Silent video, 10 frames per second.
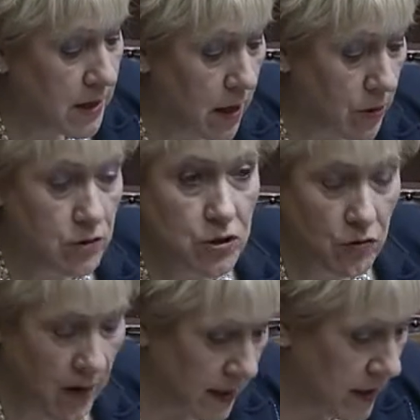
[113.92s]
carers
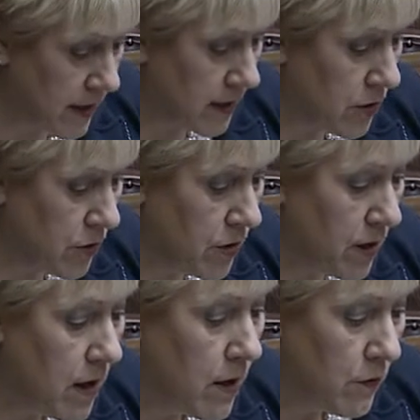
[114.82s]
directly, including
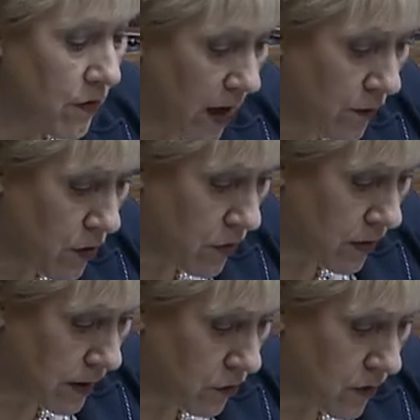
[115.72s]

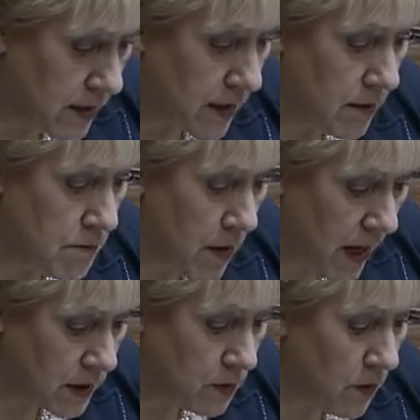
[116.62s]
€5 increase in
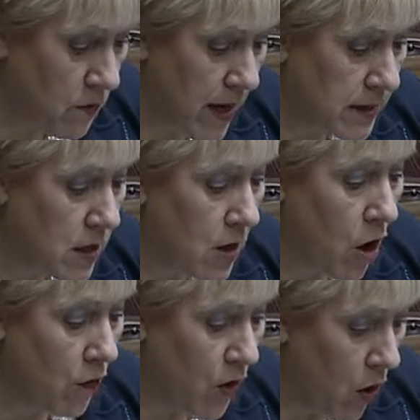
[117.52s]
maximum rate
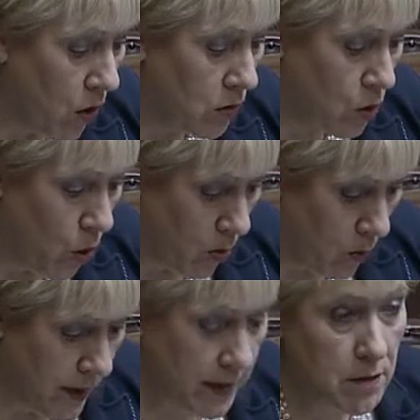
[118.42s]
of all core
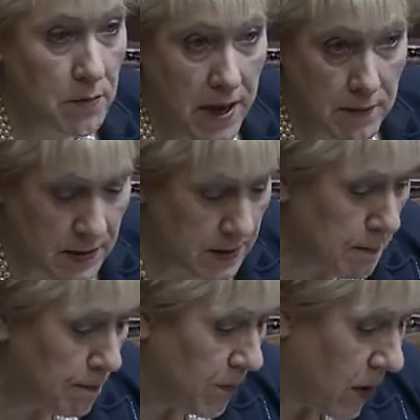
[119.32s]
weekly payments,
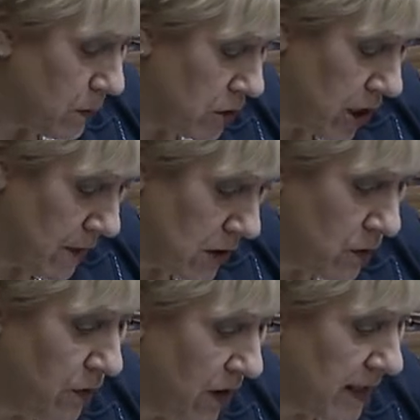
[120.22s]
which came
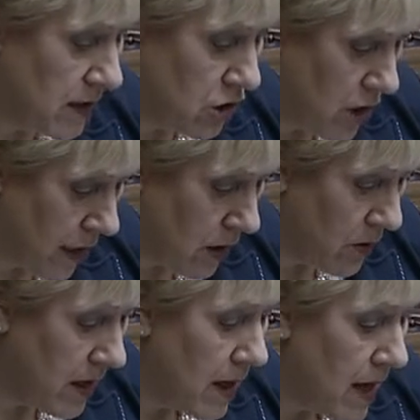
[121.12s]
into effect in
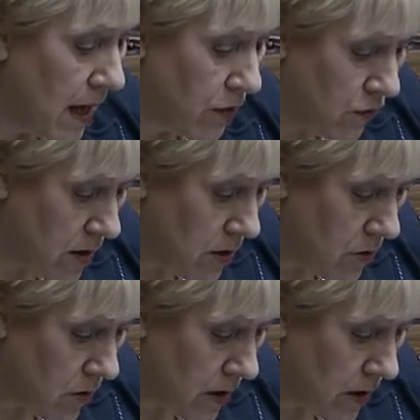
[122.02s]
January, a €3